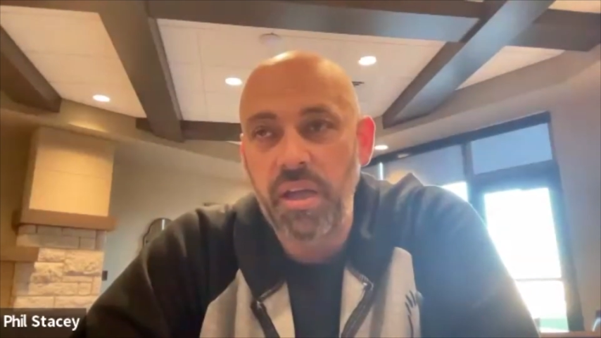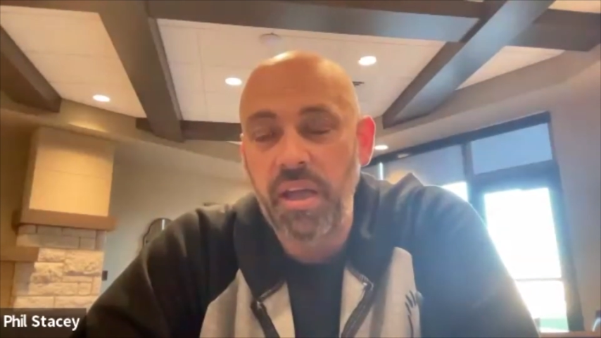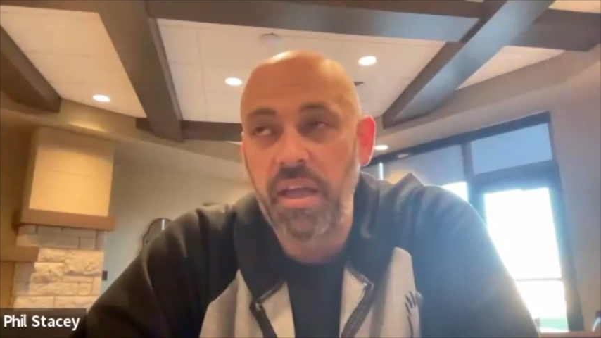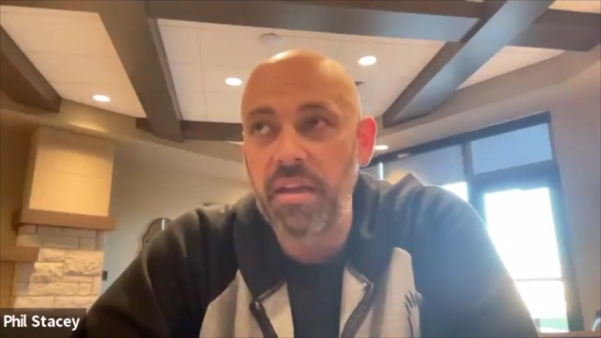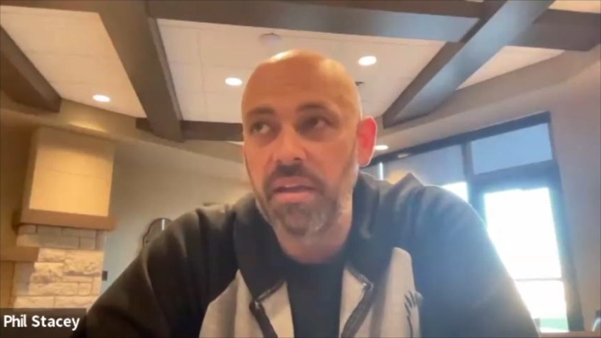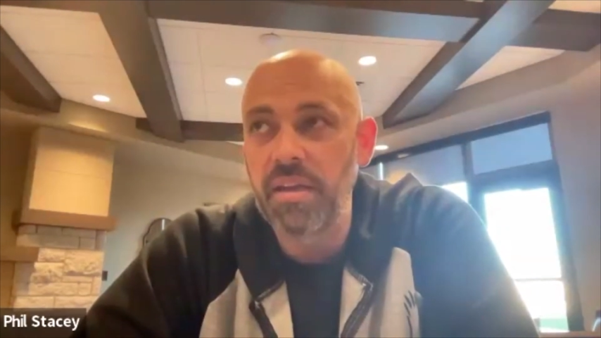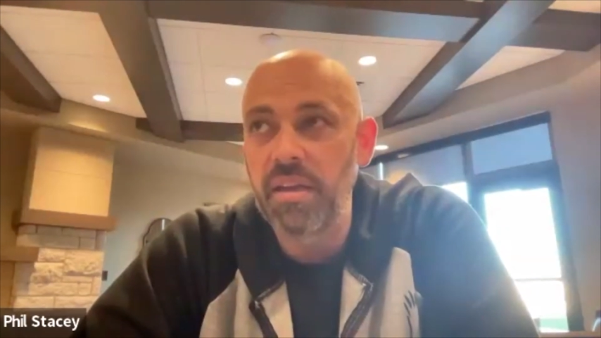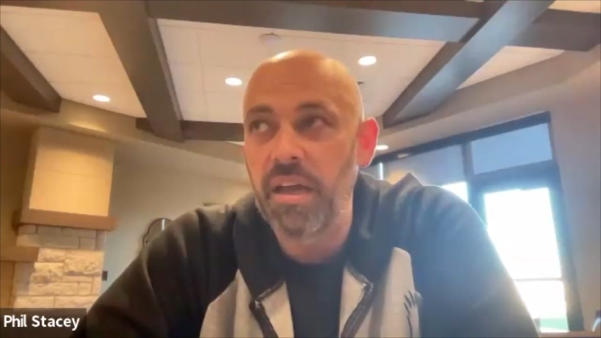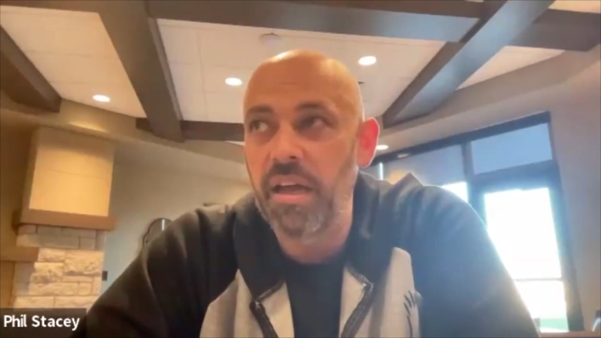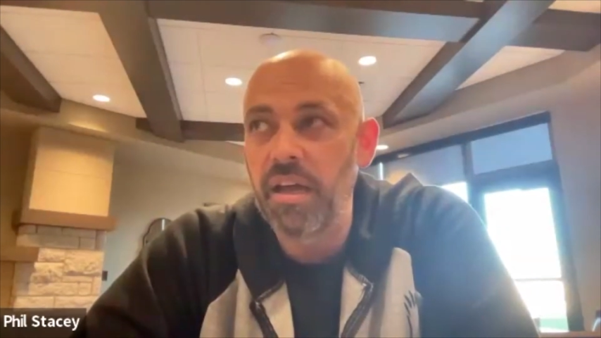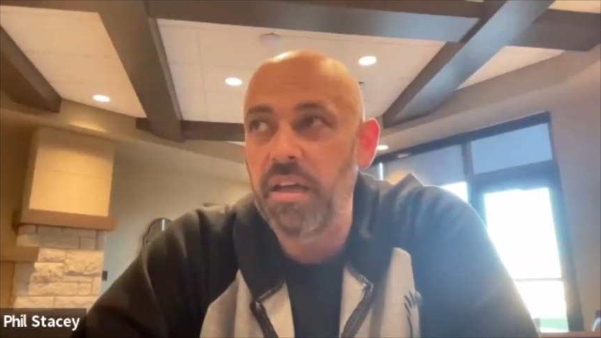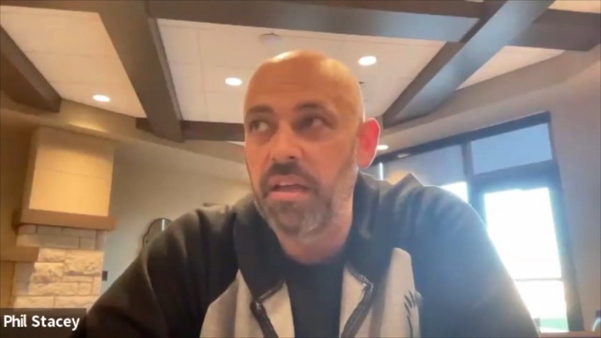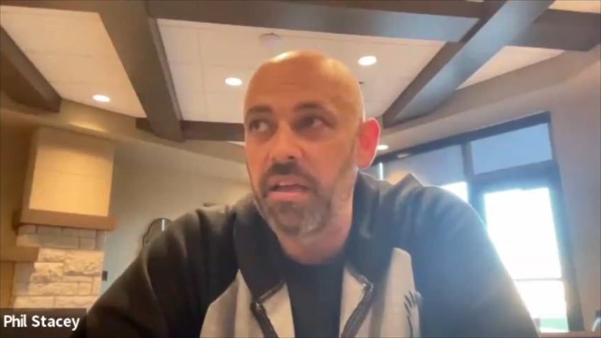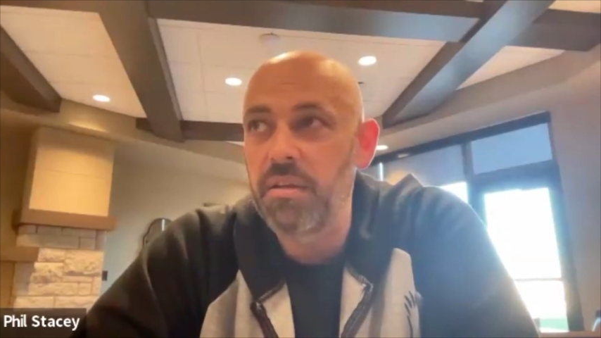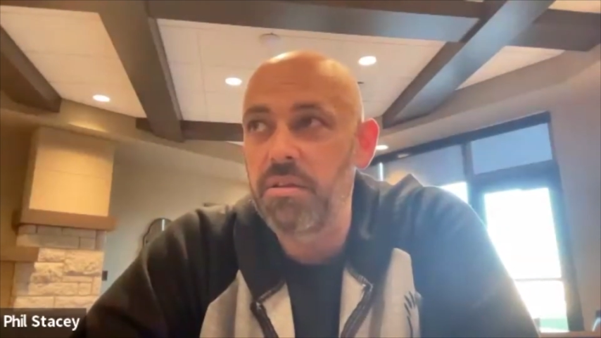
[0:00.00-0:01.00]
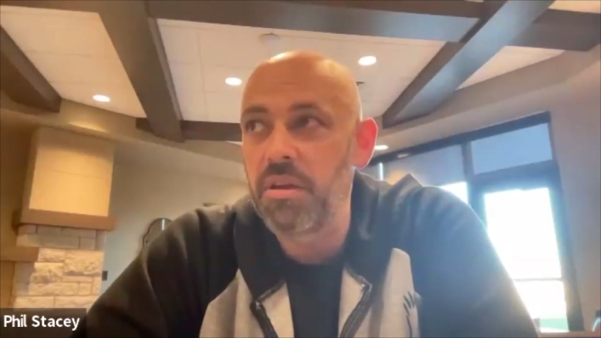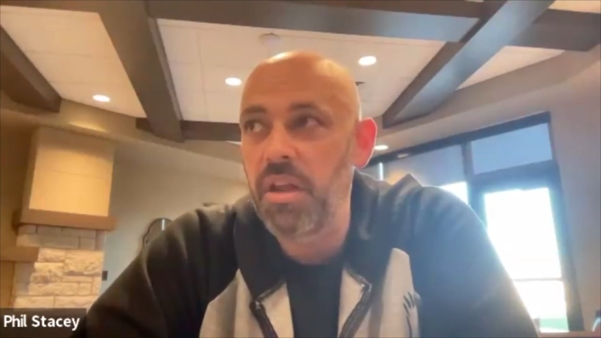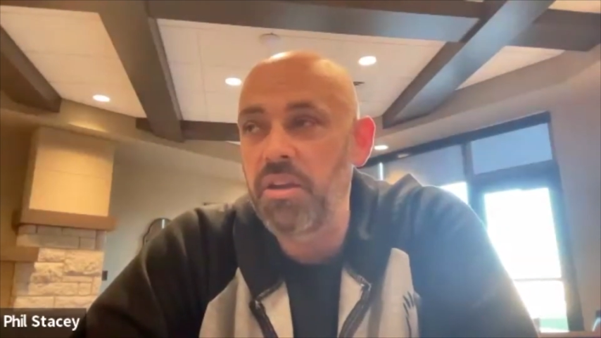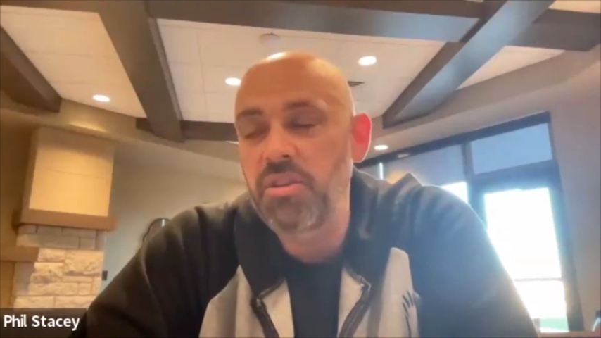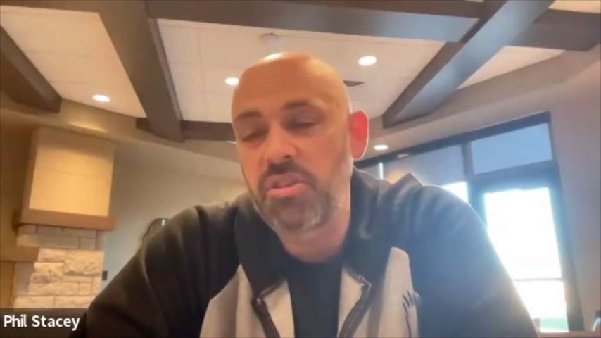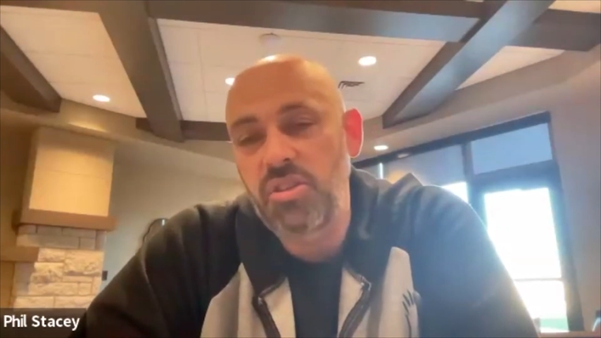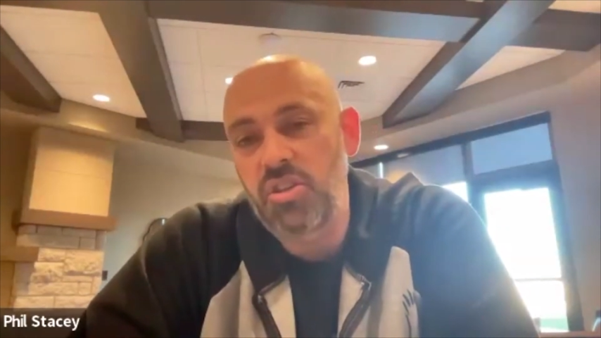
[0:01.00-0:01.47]
and to
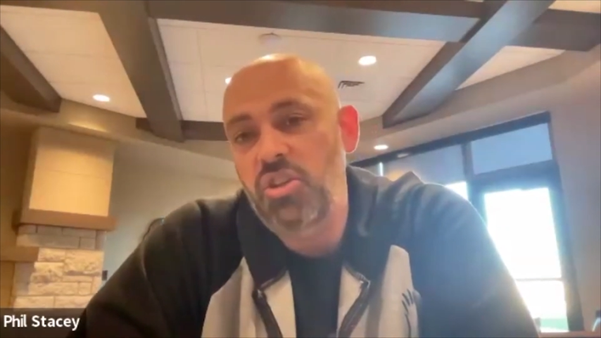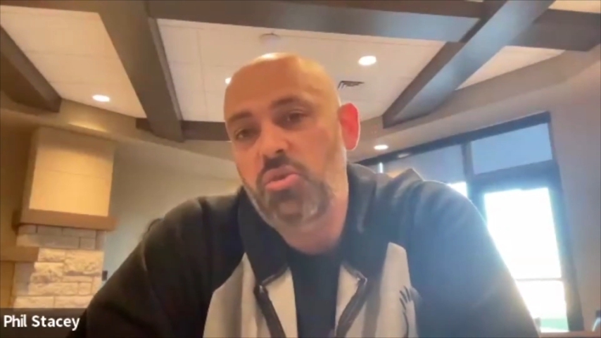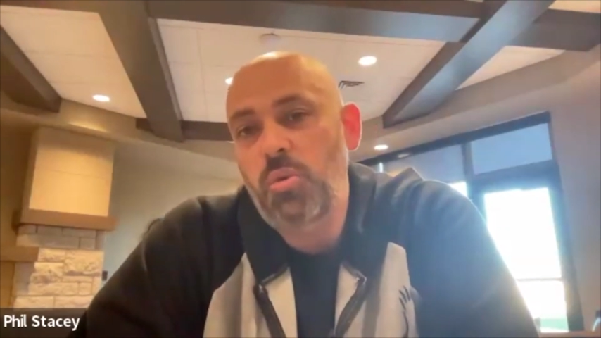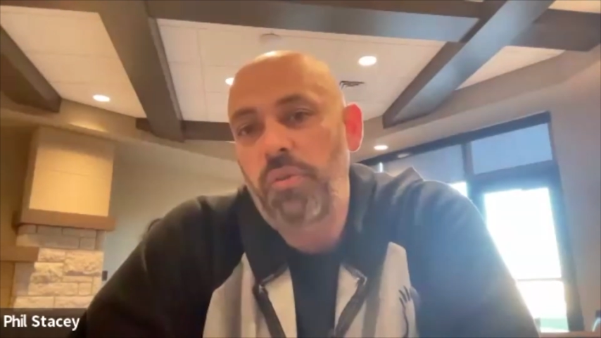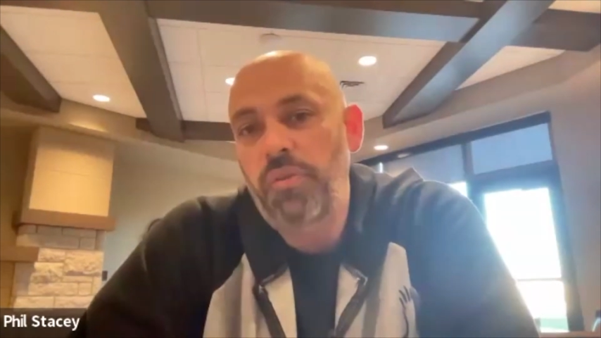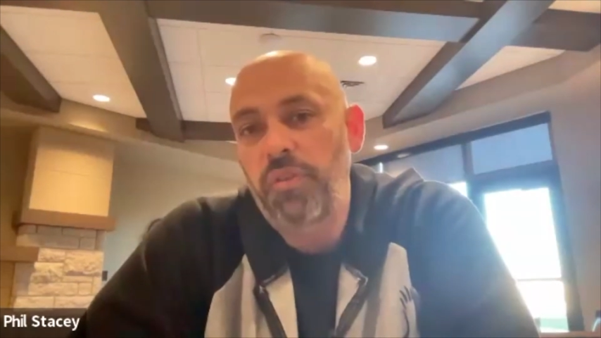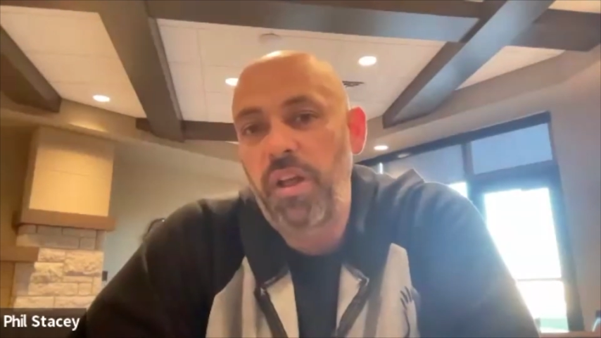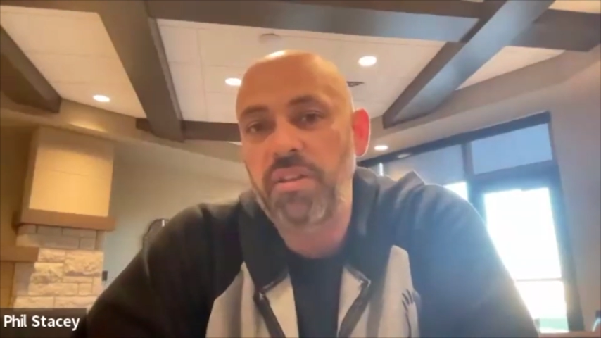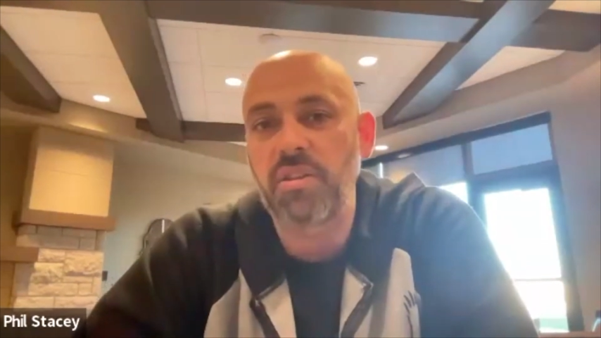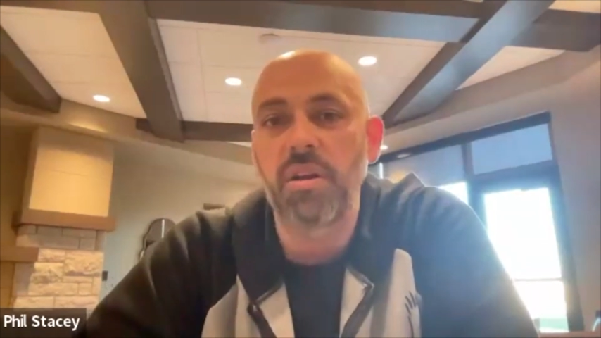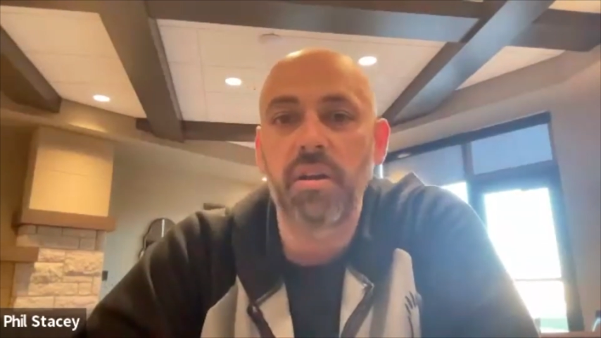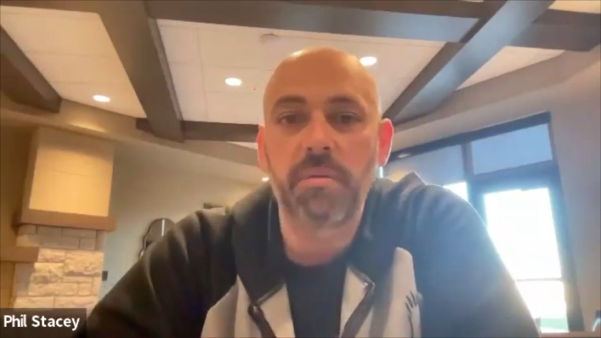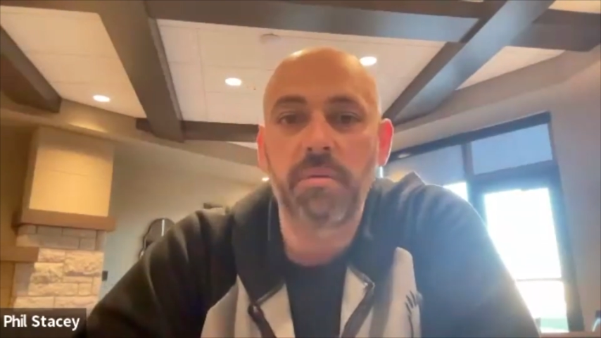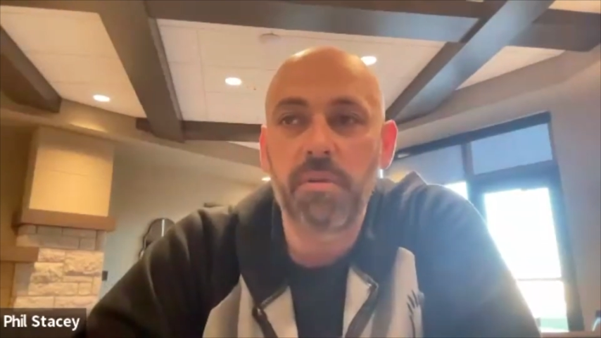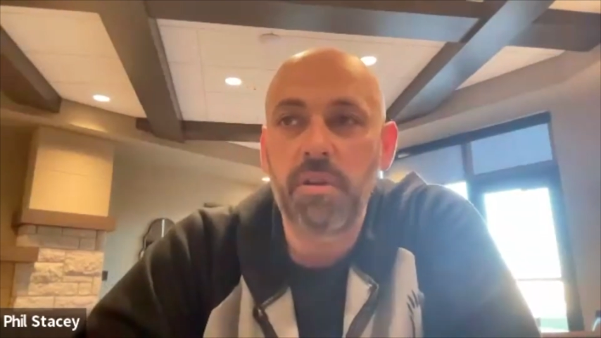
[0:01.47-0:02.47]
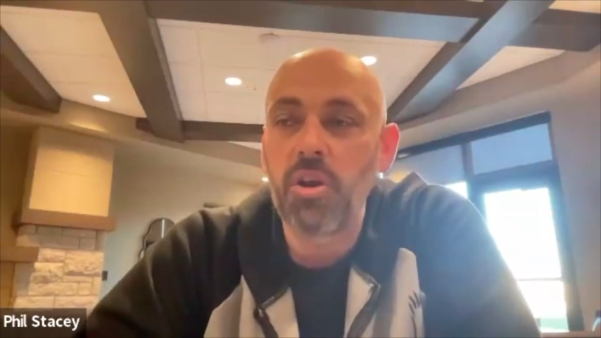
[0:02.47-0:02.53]
just reflect on it.